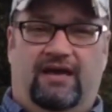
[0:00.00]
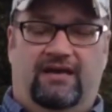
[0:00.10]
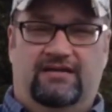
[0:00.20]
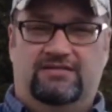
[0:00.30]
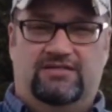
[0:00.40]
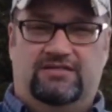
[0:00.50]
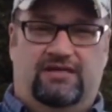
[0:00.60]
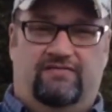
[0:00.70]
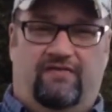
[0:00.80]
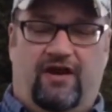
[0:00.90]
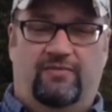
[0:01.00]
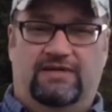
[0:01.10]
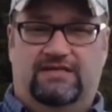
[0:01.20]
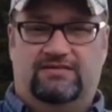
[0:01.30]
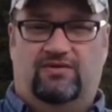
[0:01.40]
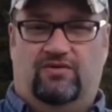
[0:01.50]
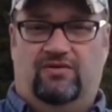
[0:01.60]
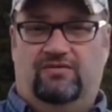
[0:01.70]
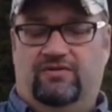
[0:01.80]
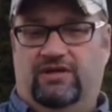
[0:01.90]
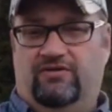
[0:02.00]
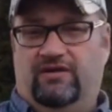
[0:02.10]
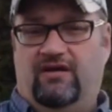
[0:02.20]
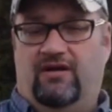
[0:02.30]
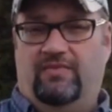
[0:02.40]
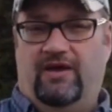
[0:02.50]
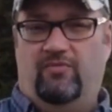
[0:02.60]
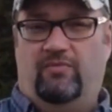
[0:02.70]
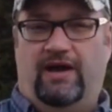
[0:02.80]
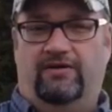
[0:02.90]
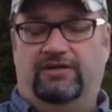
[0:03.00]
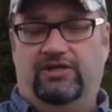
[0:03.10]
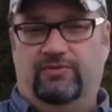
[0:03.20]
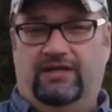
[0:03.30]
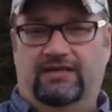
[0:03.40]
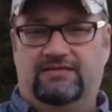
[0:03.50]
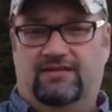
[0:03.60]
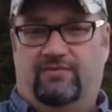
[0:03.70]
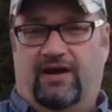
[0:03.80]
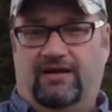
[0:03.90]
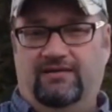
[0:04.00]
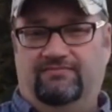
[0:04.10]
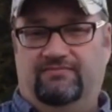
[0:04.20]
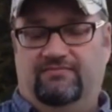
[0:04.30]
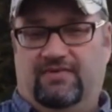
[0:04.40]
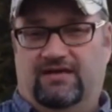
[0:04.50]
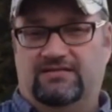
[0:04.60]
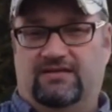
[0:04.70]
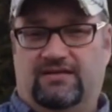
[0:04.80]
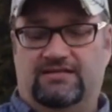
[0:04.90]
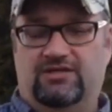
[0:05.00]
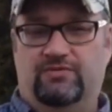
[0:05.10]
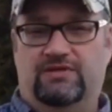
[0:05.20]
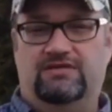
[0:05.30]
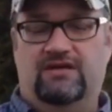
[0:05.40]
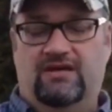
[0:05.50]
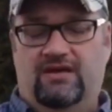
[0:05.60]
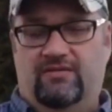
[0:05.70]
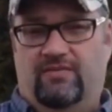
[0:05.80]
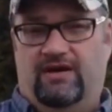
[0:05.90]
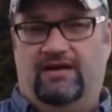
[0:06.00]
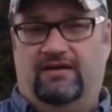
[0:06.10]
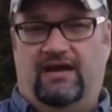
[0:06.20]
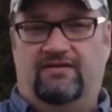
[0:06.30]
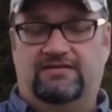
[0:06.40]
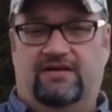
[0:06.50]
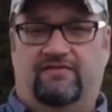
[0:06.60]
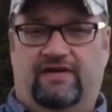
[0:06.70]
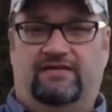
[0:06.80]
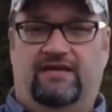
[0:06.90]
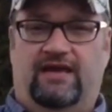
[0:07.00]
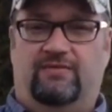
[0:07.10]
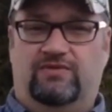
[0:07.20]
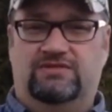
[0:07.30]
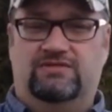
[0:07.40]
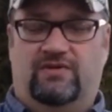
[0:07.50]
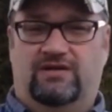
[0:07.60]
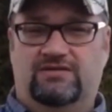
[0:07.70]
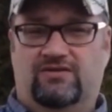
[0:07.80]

and it is just the environment as a whole. We know the compound bioaccumulates in the body, us as humans, but how does it affect the animals as well?